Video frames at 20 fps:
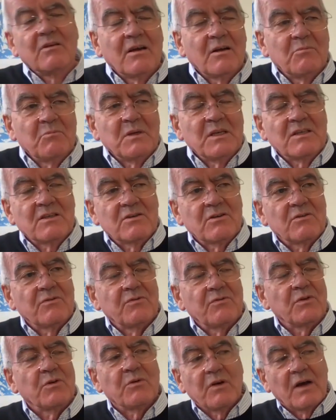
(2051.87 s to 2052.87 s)
means
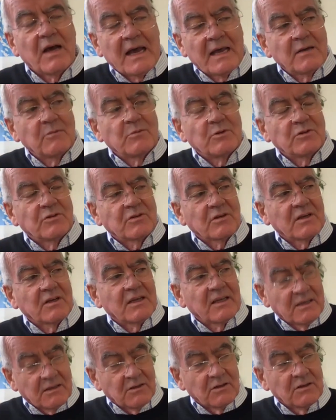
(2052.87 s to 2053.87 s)
fewer animals are
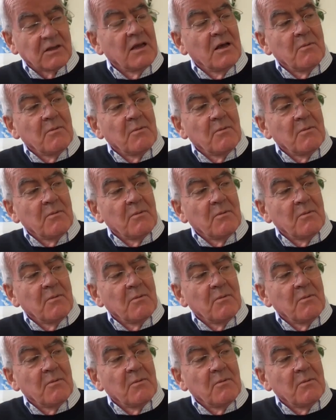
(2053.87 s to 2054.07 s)
killed.